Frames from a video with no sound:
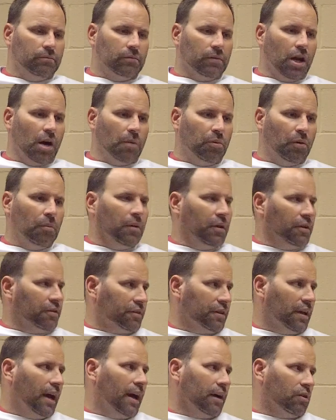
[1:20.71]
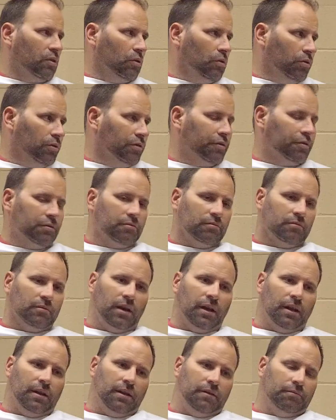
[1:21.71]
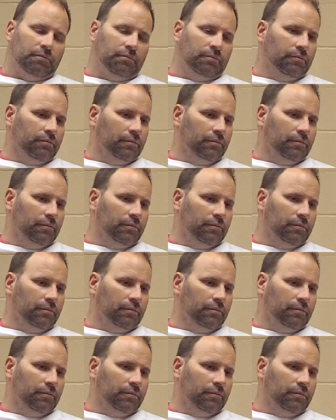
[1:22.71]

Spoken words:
couple missed tackles and a